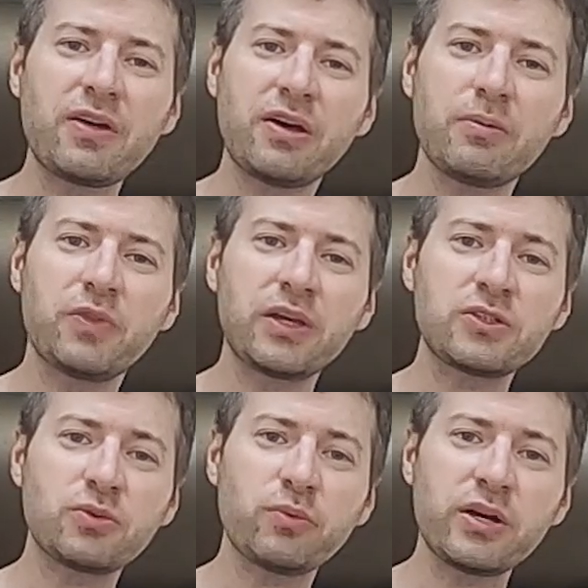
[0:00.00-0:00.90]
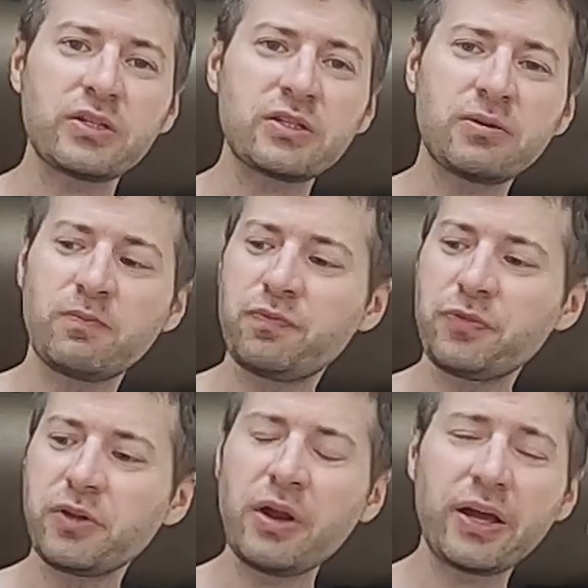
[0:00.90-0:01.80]
the hub thanks to rust.
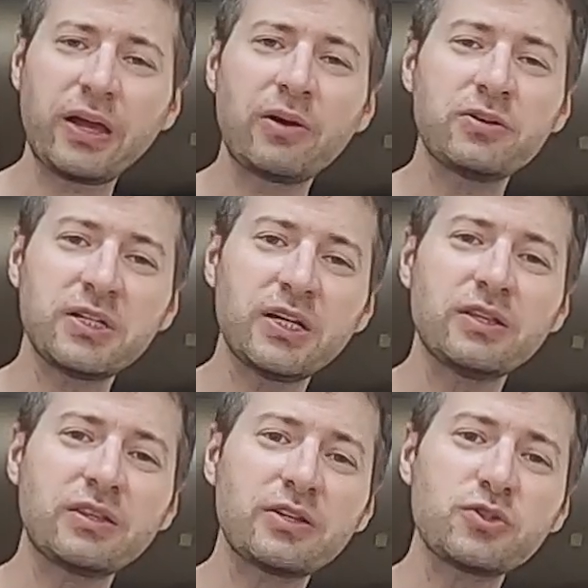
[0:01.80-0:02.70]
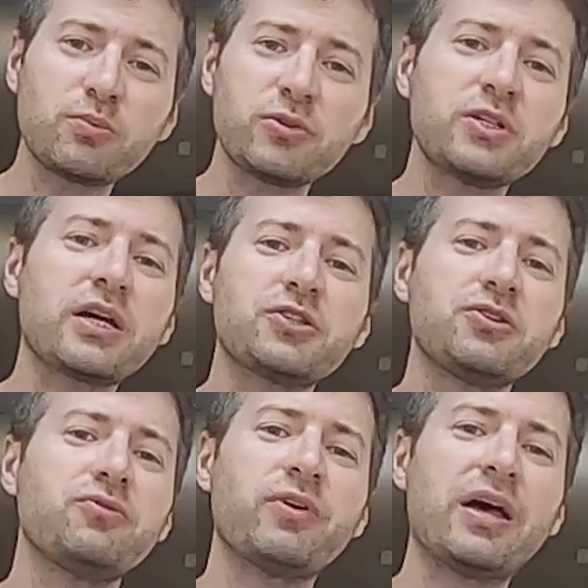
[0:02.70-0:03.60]
You're not guaranteed that this will protect
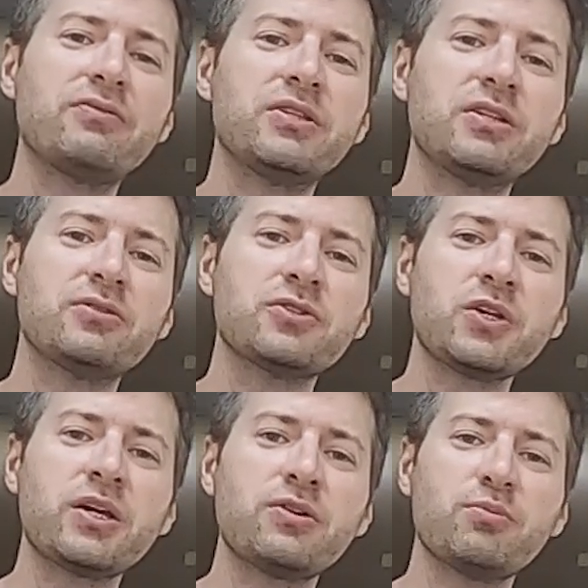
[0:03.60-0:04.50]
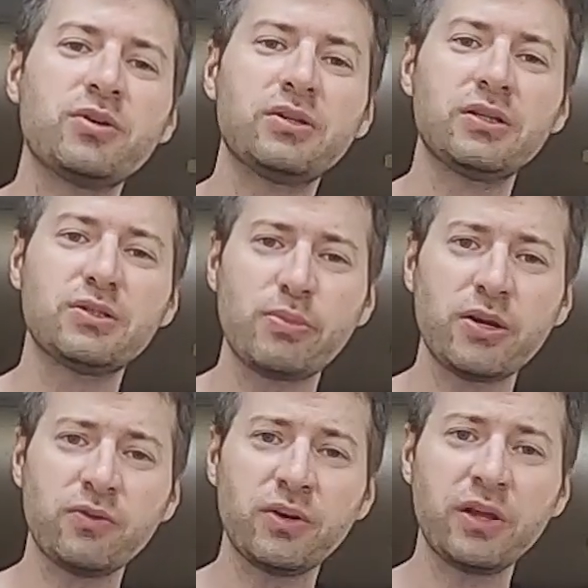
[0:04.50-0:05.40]
you 5-10 years later, but it's
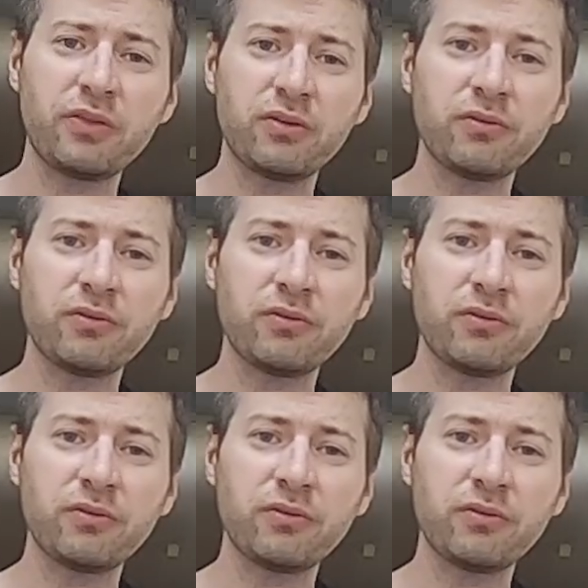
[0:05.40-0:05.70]
better than nothing,